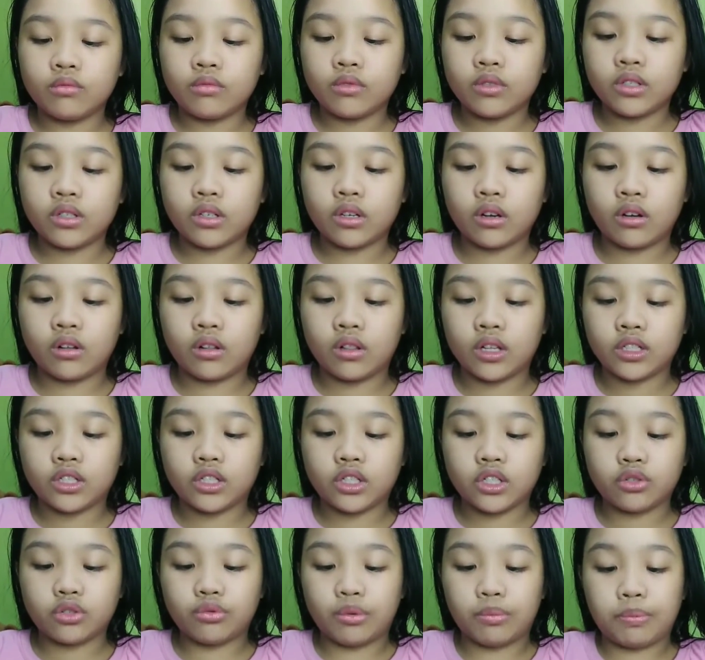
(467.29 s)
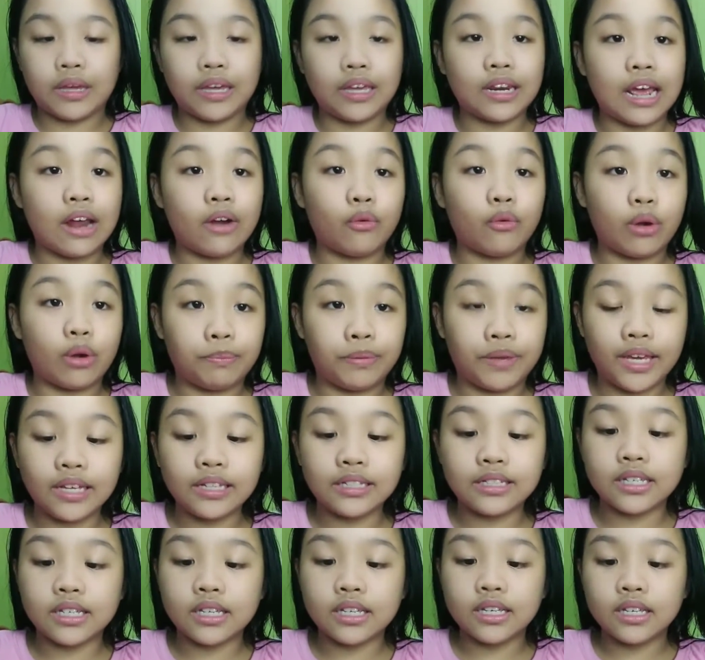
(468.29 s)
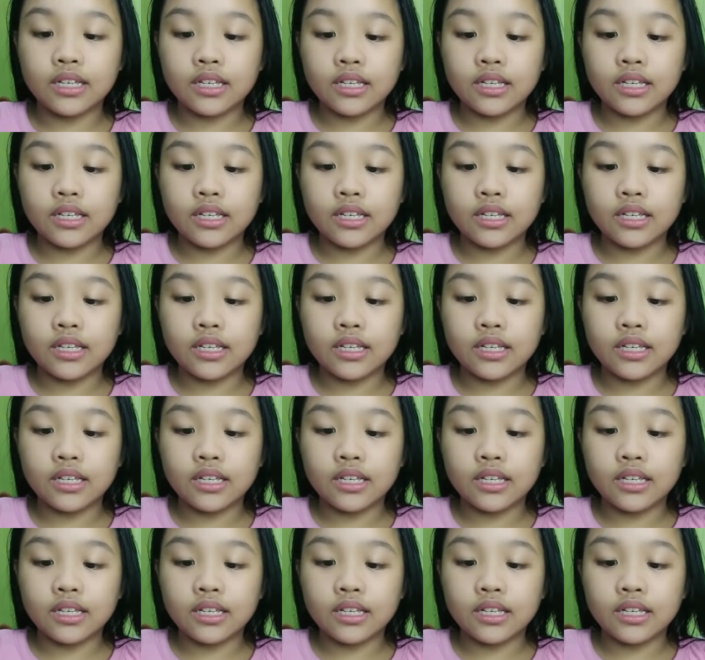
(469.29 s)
So let's just repeat and repeat.